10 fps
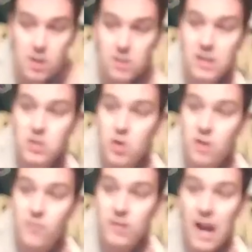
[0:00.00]
They
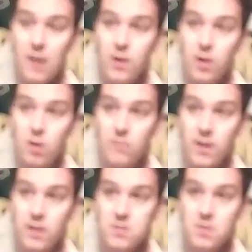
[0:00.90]
traded for Kyrie
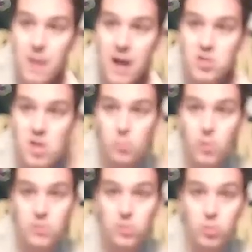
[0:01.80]
Irving to match up
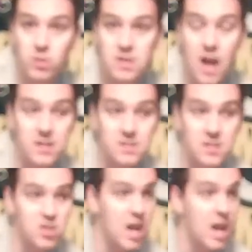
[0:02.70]
with Luka
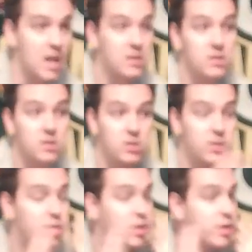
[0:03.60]
Doncic. And
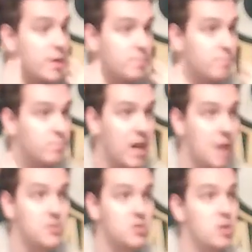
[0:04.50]
the
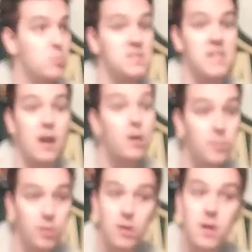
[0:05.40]
chemistry was
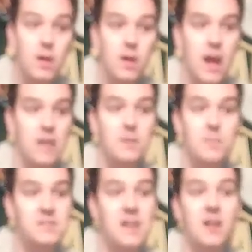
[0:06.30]
terrible. And they
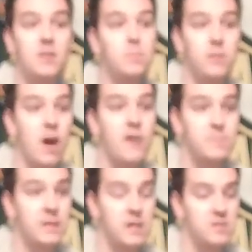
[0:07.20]
missed out on the
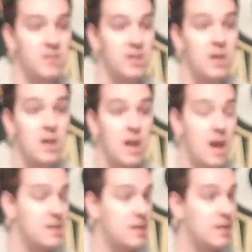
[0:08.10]
playoffs because of it.
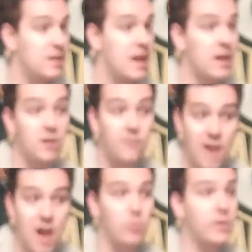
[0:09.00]
And then the
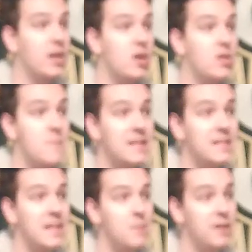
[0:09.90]
following year, they make
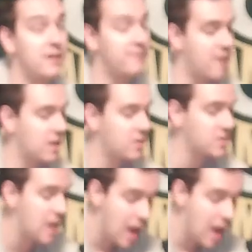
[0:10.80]
the NBA Finals.